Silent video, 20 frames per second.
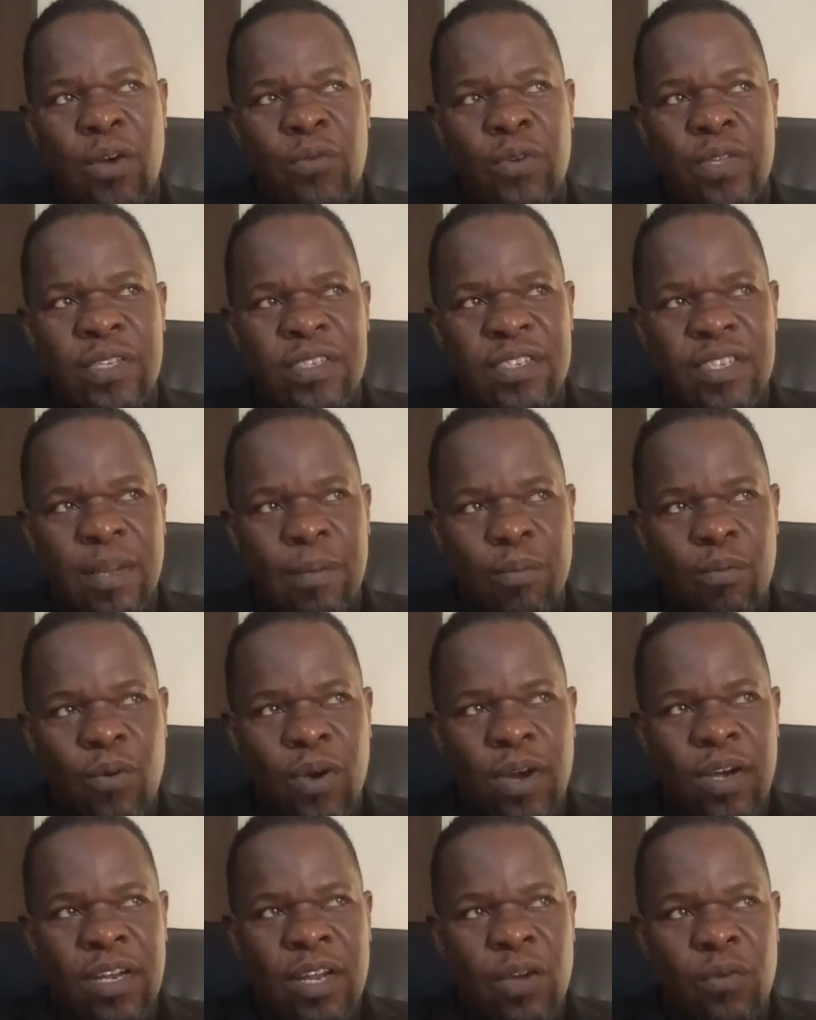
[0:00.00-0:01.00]
We're in step
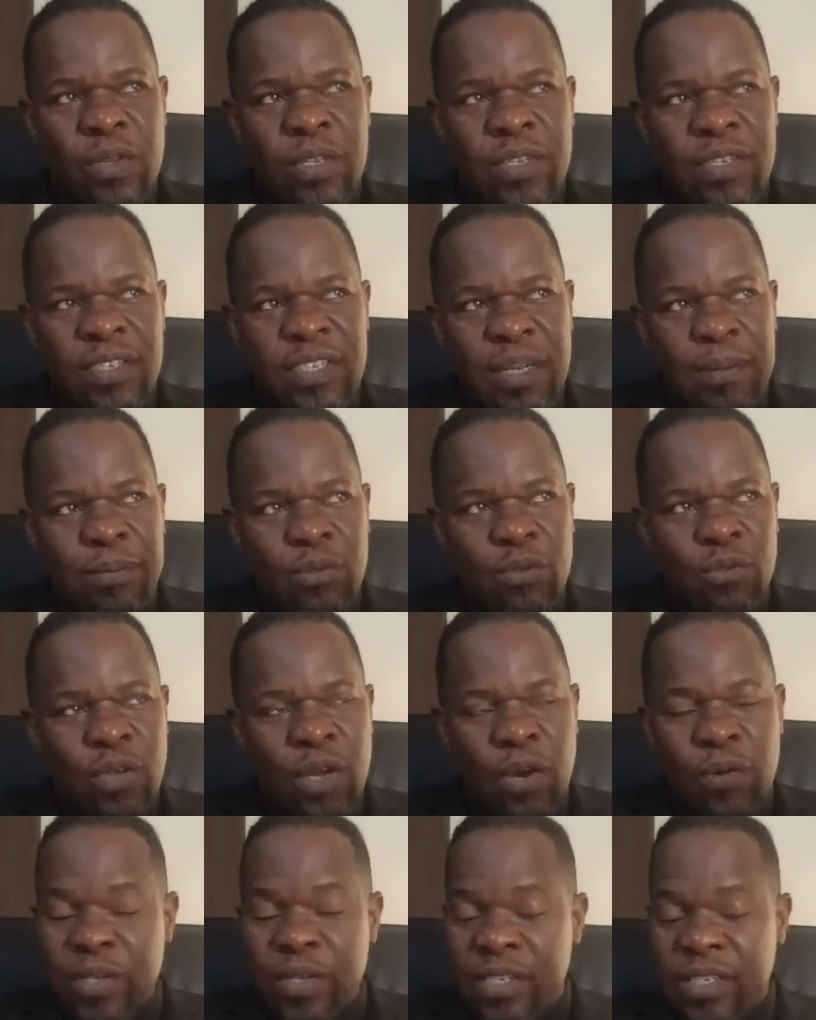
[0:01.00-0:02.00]
one, are we in step
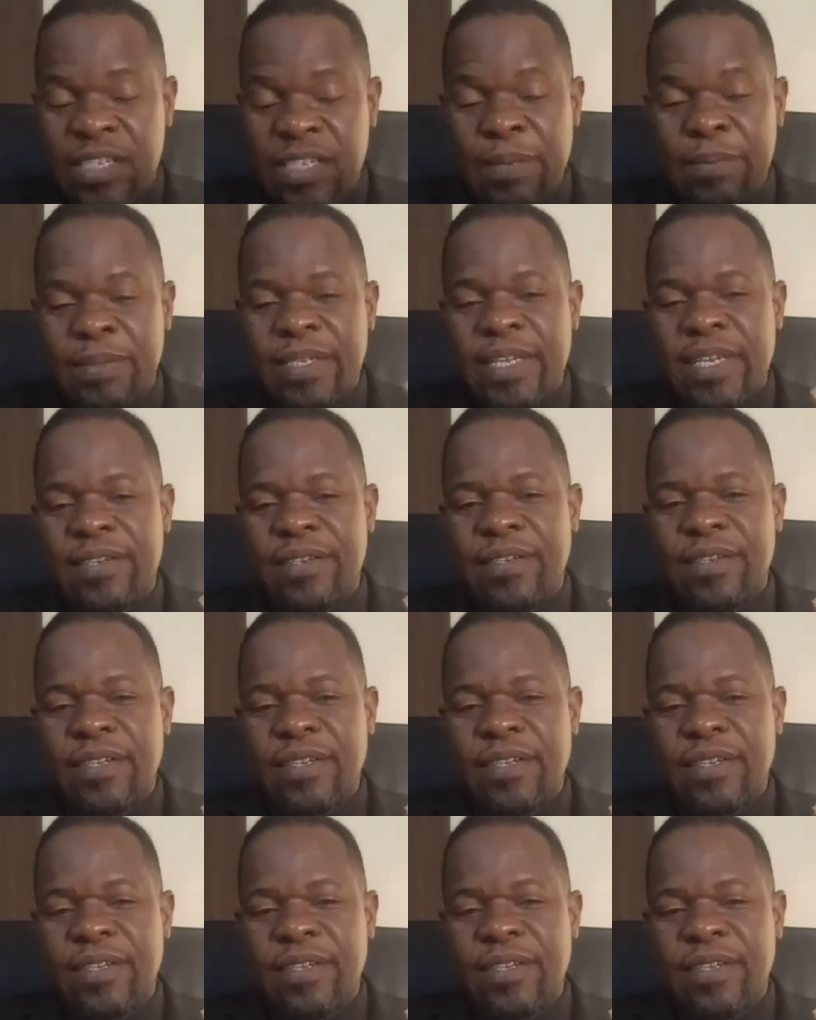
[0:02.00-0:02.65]
two, are we in step 10?